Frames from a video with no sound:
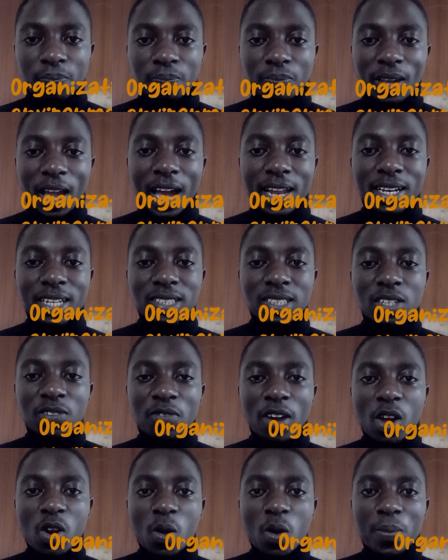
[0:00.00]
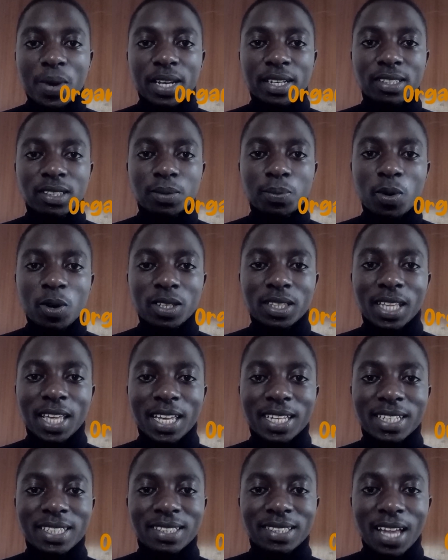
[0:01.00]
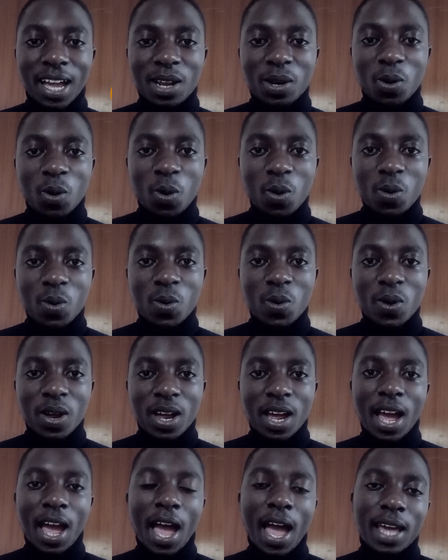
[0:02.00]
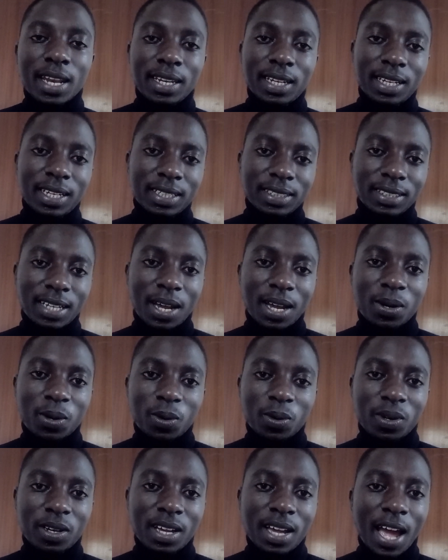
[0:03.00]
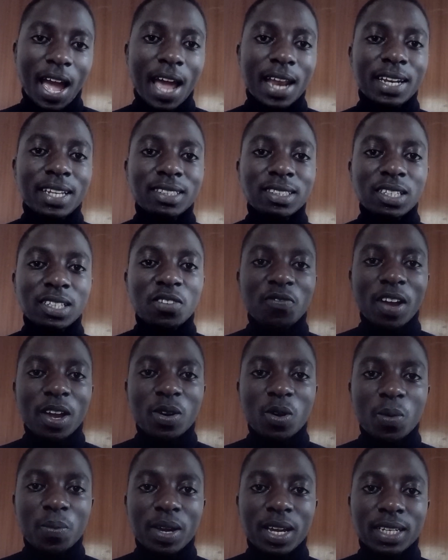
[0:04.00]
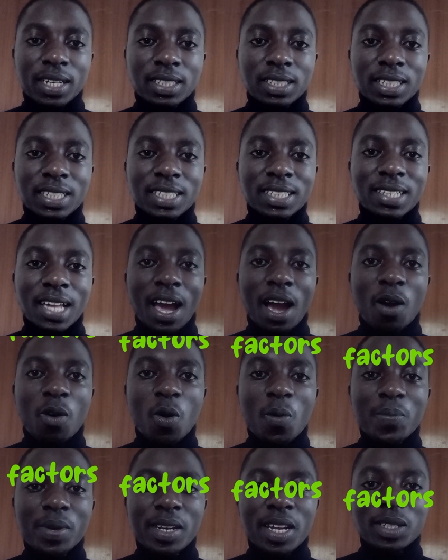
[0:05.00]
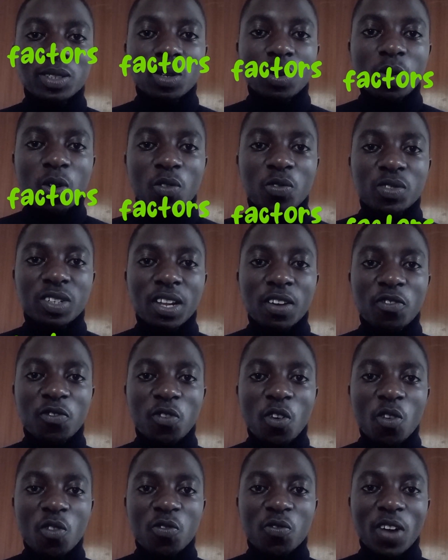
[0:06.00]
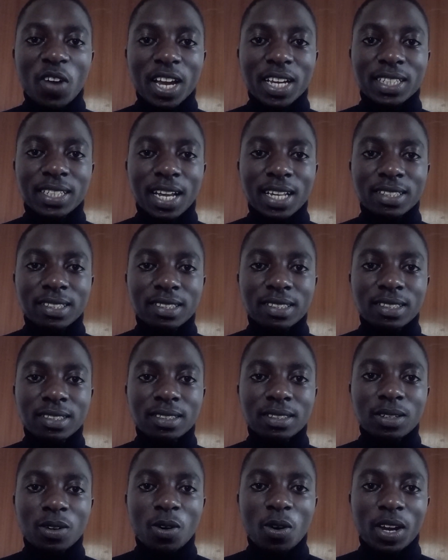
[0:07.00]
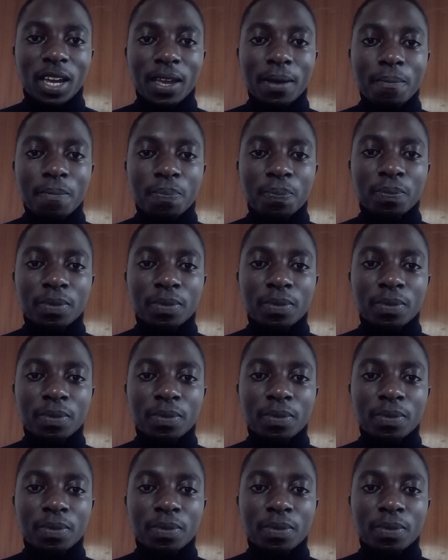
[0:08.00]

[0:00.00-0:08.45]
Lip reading: And this environment is both external and internal. And this environment is a combination of the 4 factors, okay?